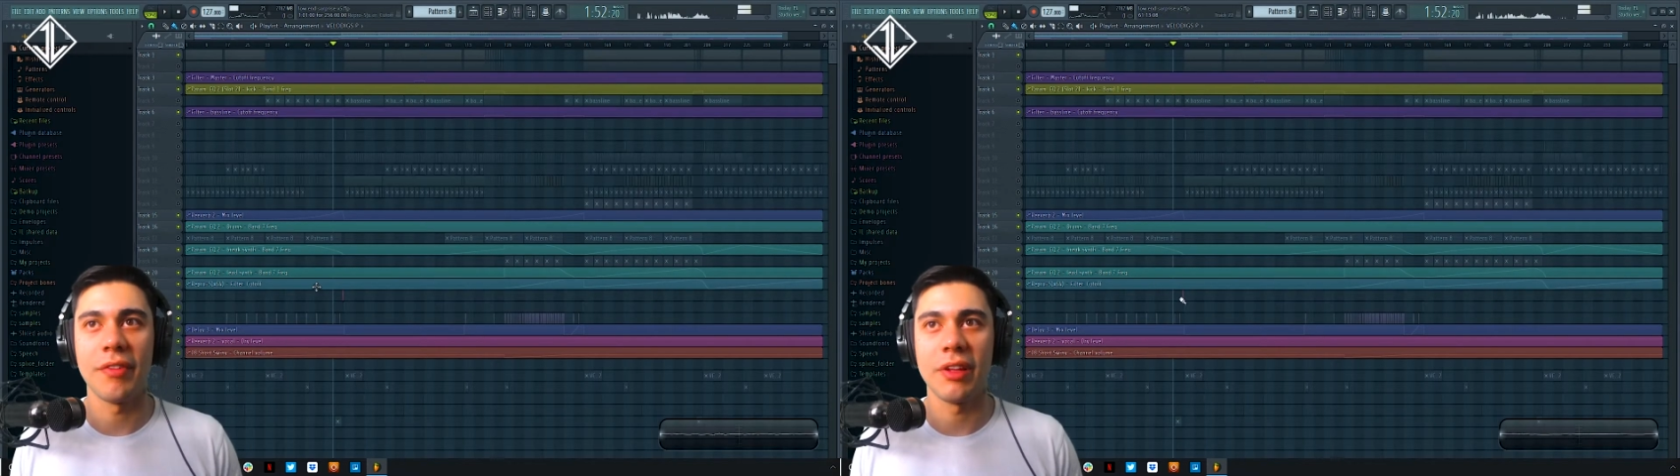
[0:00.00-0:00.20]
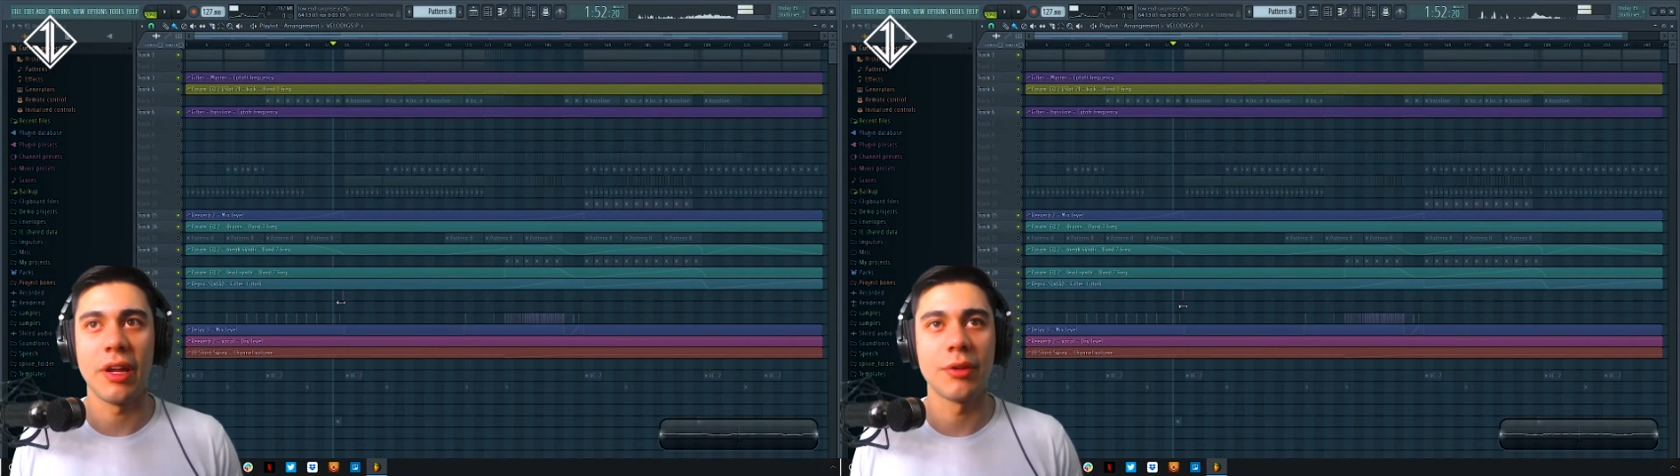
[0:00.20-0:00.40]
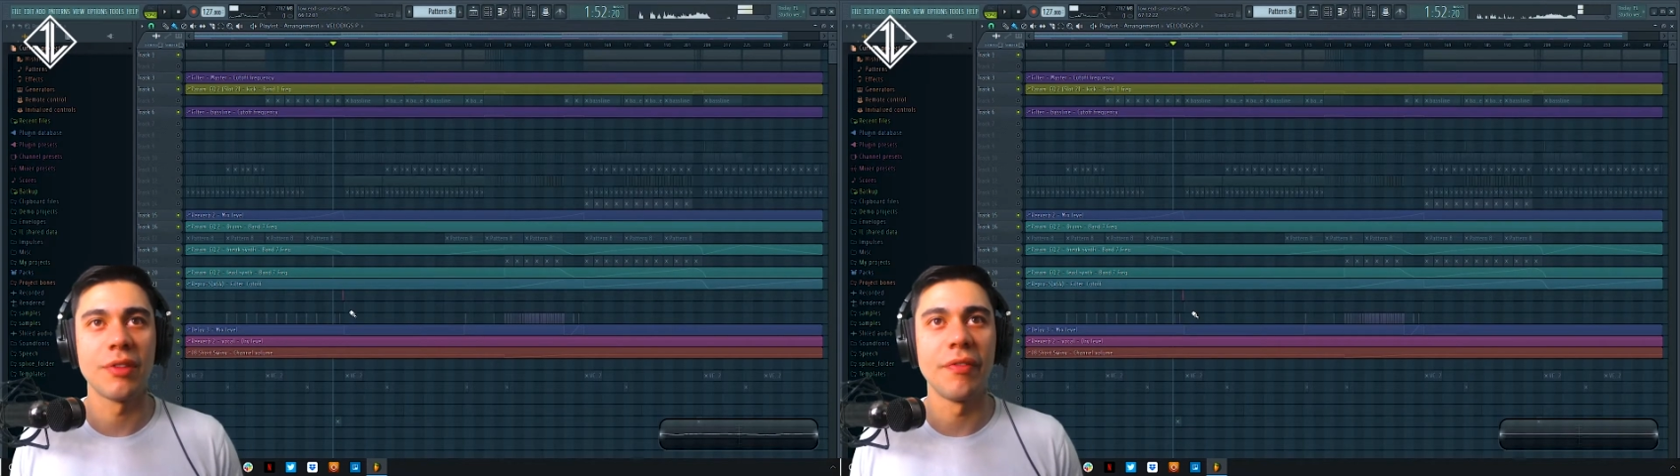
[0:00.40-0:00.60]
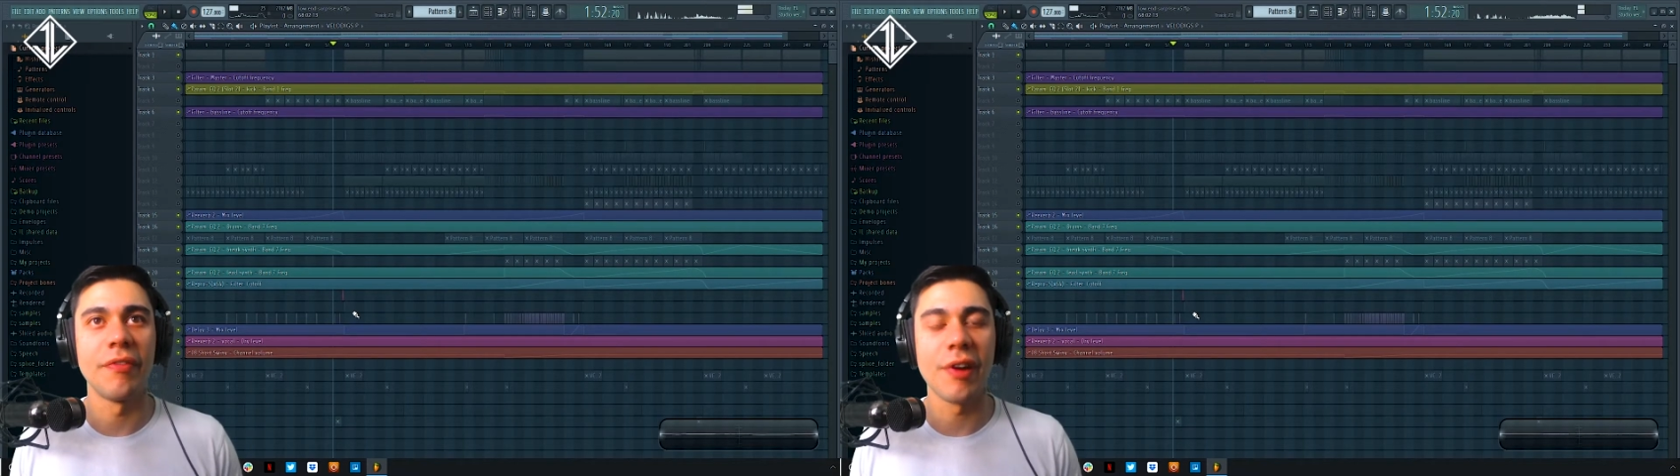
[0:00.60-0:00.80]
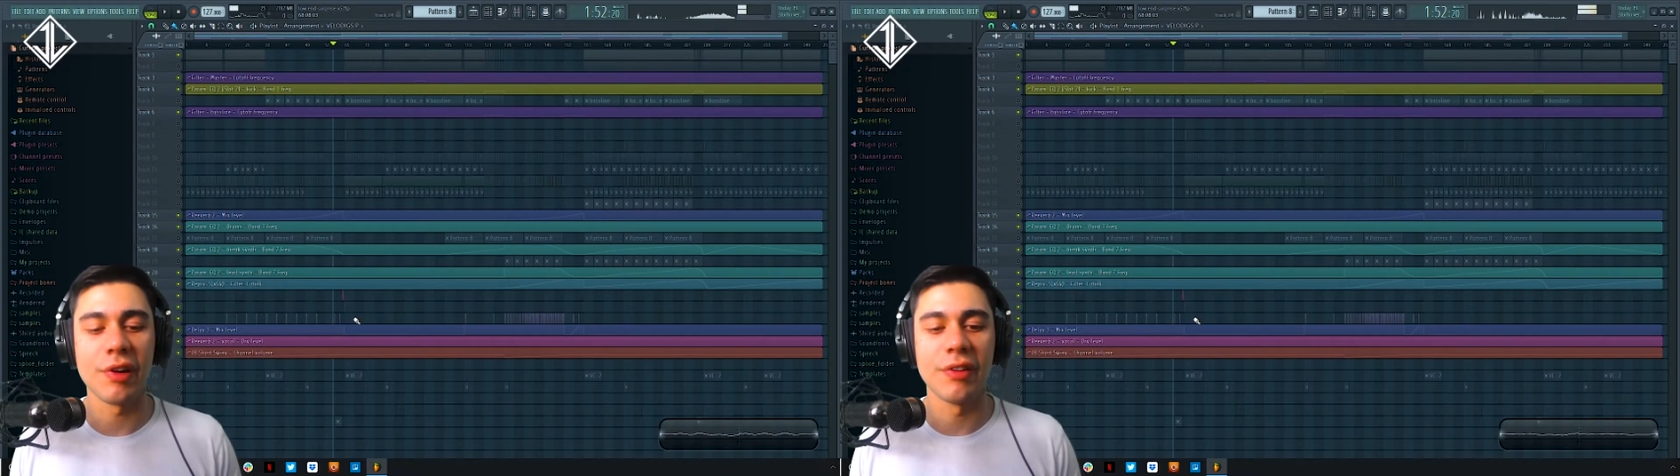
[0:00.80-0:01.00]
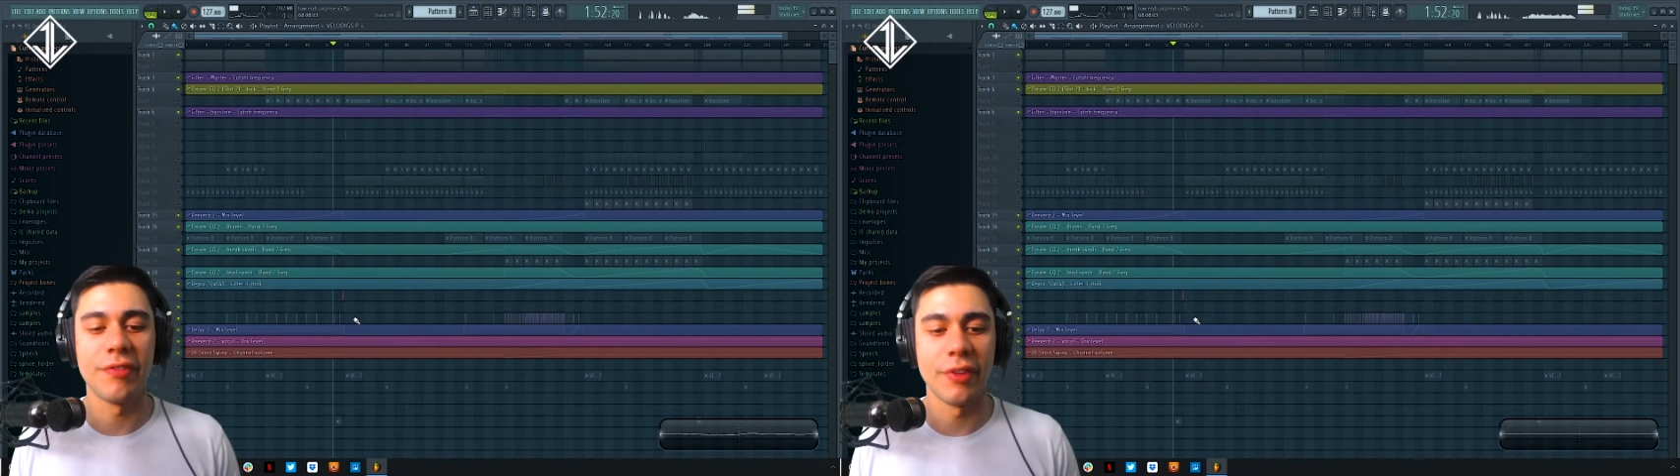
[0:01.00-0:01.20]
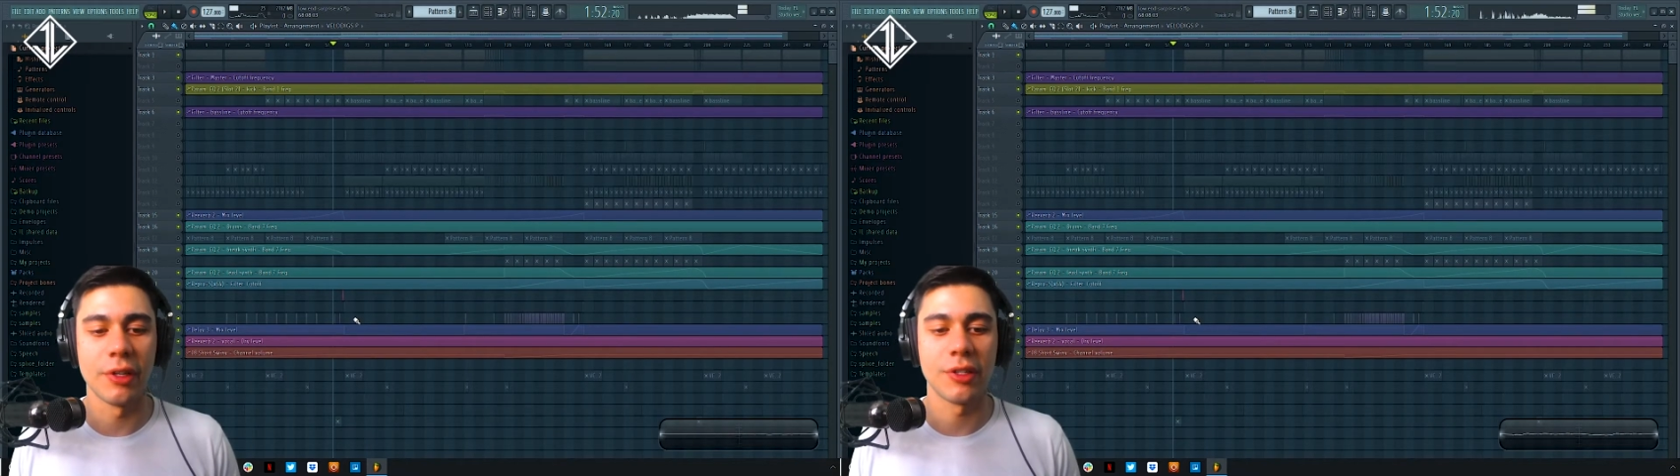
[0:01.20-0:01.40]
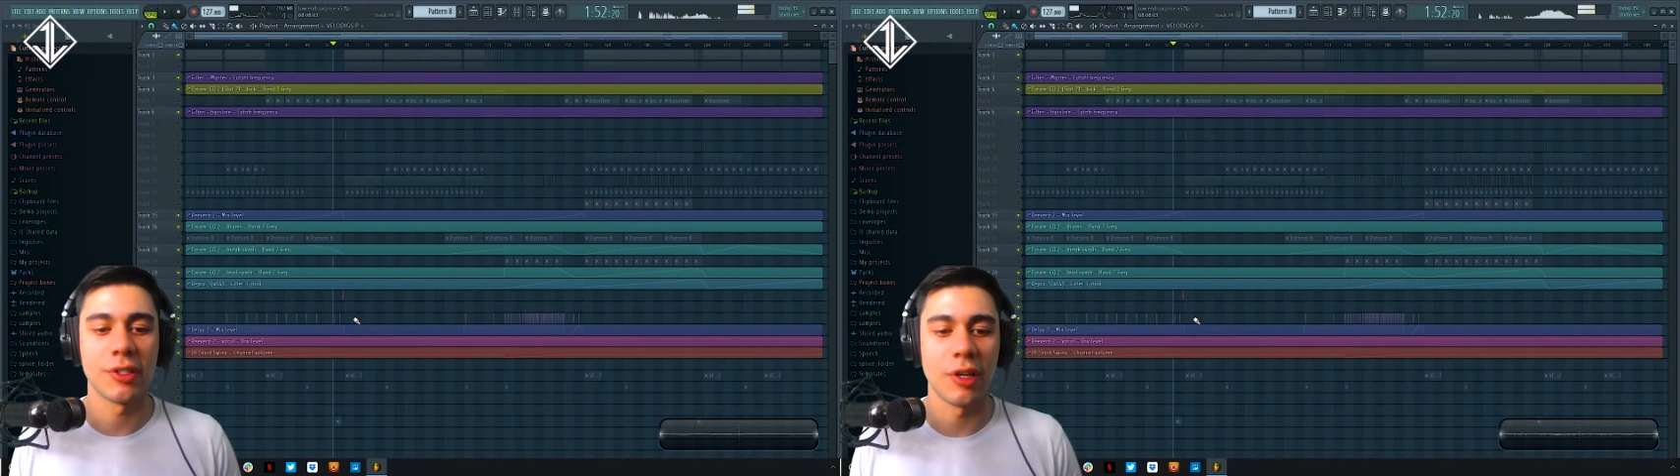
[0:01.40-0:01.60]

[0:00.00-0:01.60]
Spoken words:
I think that was the very first